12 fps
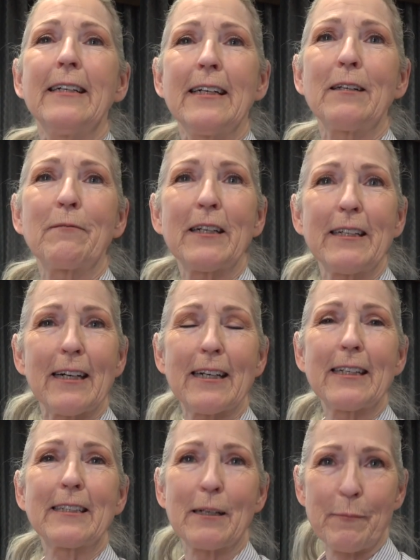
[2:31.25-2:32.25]
Anyway,
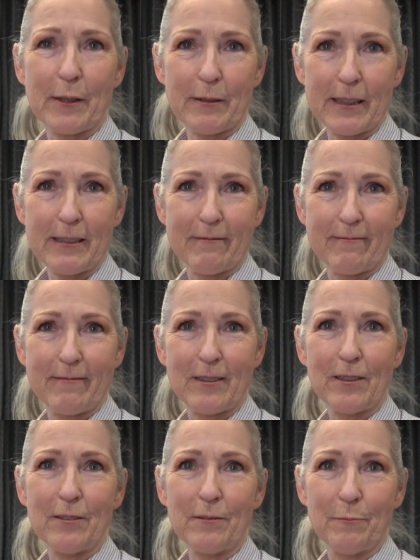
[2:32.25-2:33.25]
I ended up married
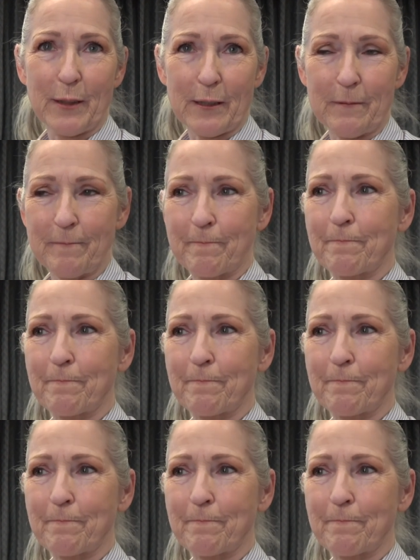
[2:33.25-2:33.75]
to Bill.